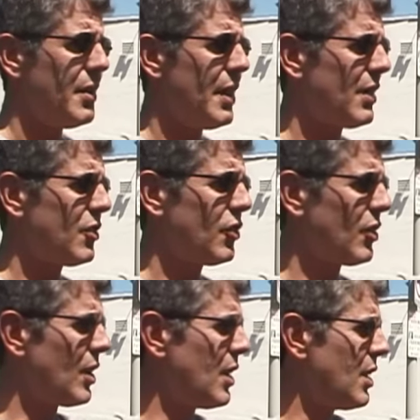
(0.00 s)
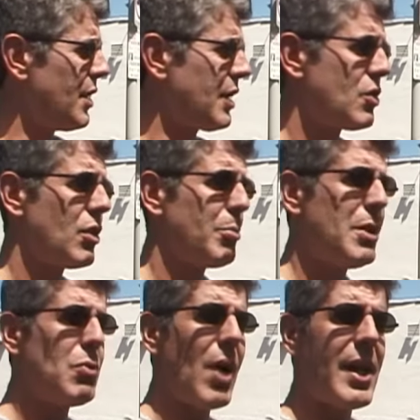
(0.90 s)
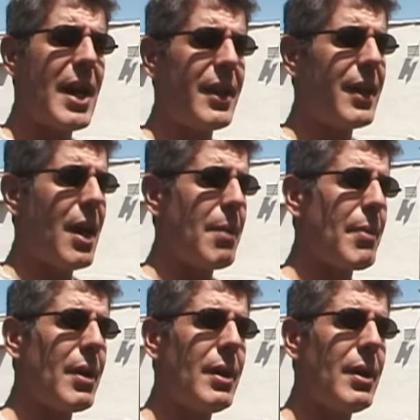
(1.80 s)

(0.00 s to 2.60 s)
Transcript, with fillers: That's, uh, that took me right out of the game.